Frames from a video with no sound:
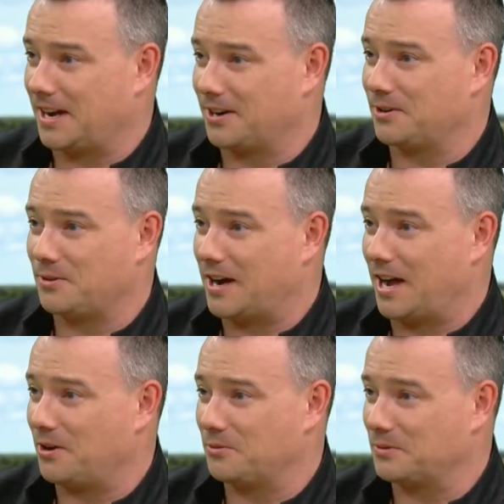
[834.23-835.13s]
I don't know
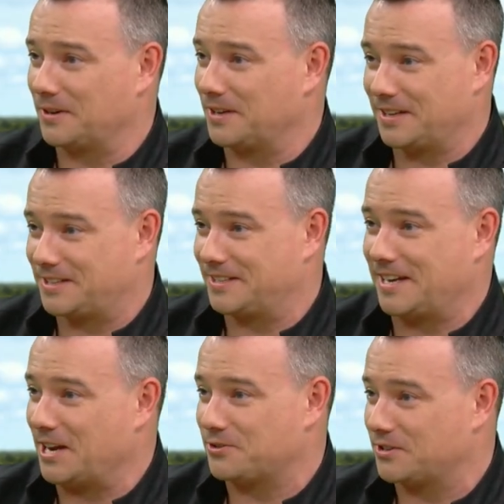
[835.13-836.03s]
how it's
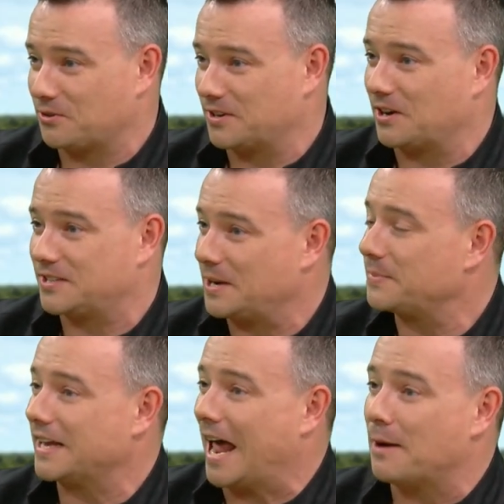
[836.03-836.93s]
dangerous or
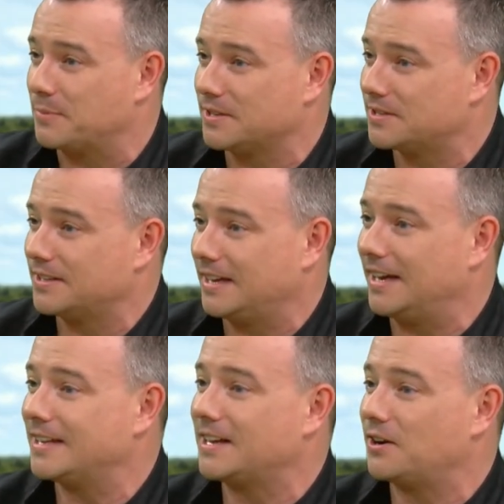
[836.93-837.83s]
something happens
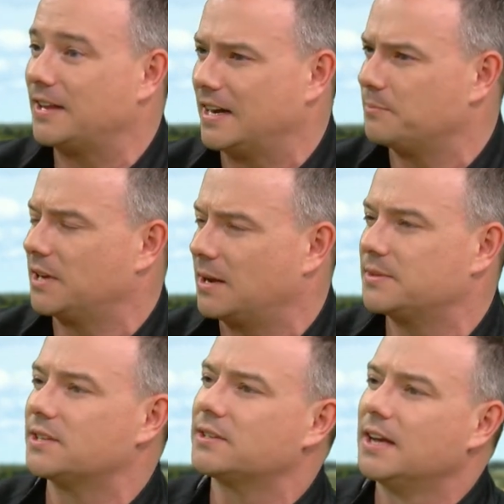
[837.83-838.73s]
in there that it
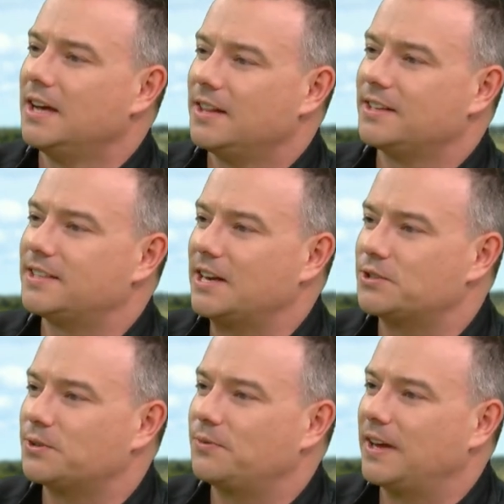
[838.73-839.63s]
becomes this
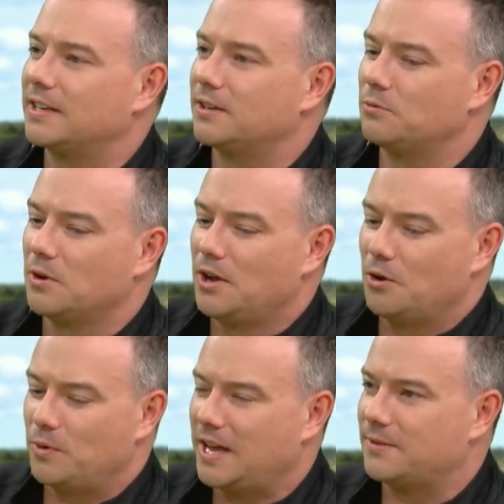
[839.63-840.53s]
dangerous event. And
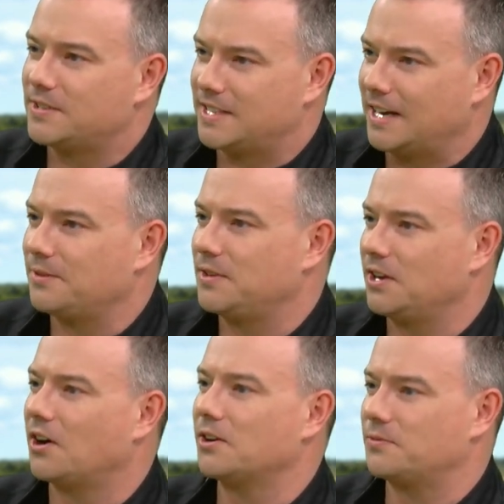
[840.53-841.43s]
we have
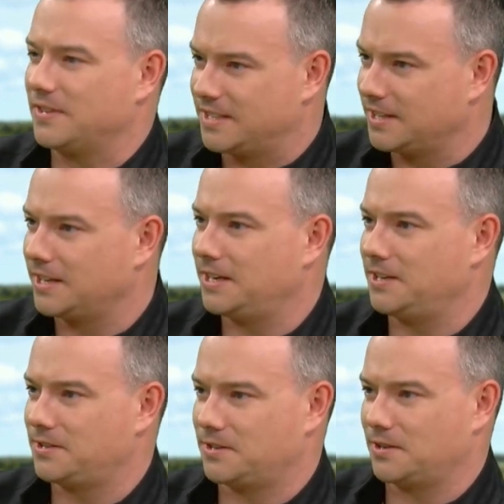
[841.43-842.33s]
state-of-the-art
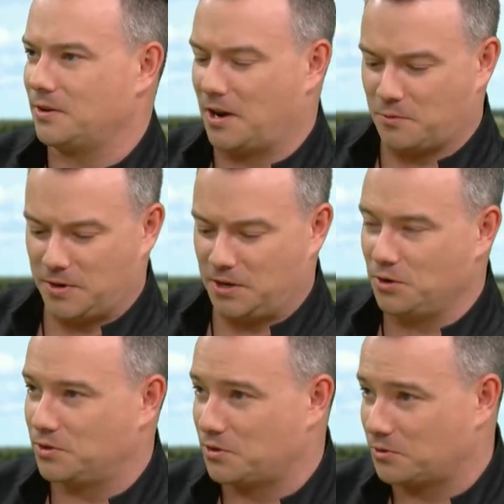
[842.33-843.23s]
facilities. We use